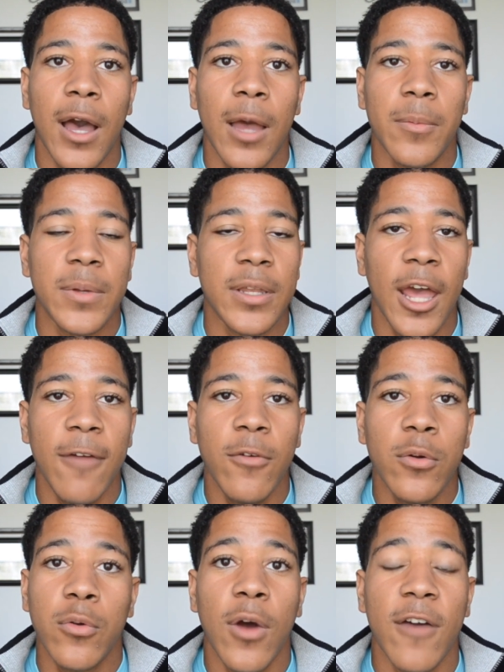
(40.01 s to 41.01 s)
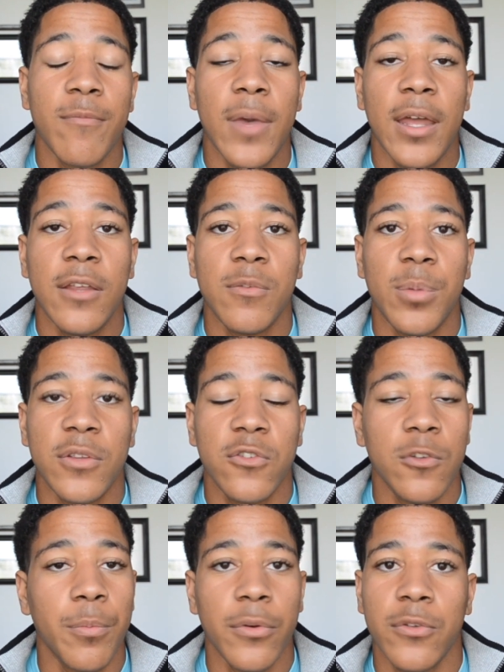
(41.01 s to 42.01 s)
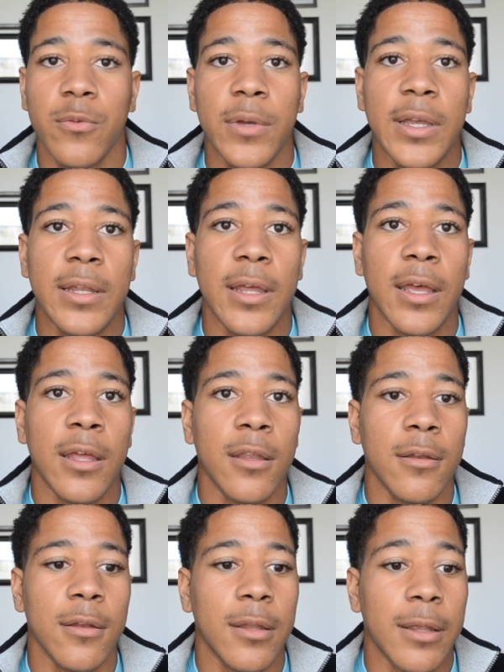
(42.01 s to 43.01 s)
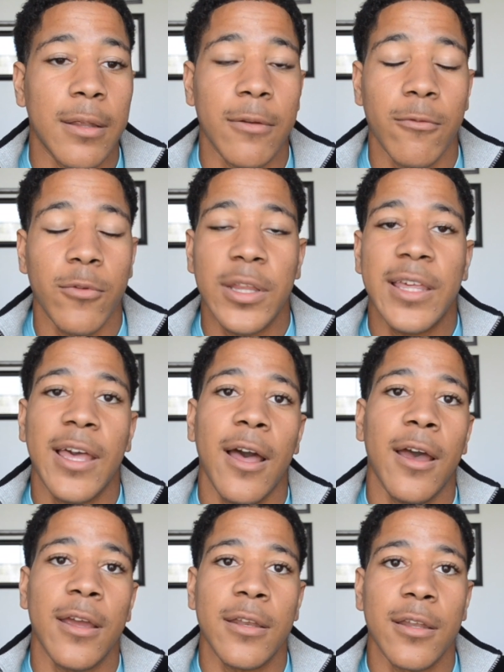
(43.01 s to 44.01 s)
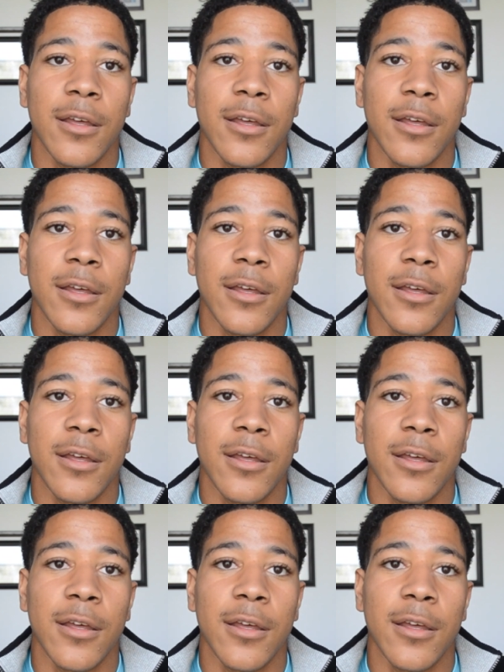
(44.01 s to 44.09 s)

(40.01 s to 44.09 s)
I mean, everyone who I've met has been super sweet and really kind.